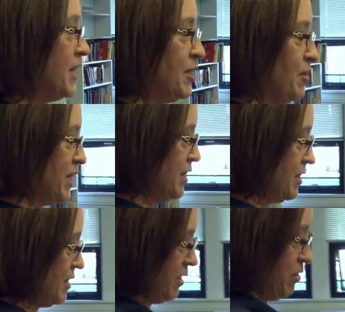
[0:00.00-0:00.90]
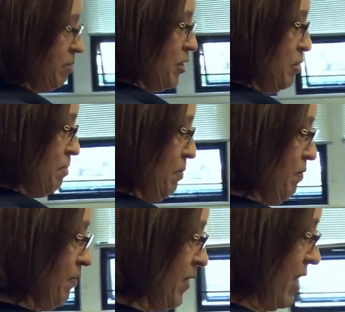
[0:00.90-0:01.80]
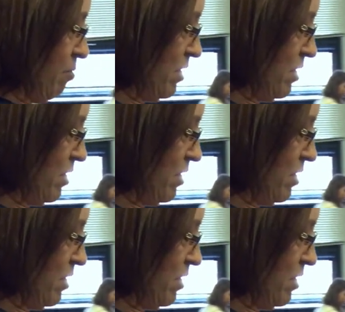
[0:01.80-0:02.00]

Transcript: they're not regimented to certain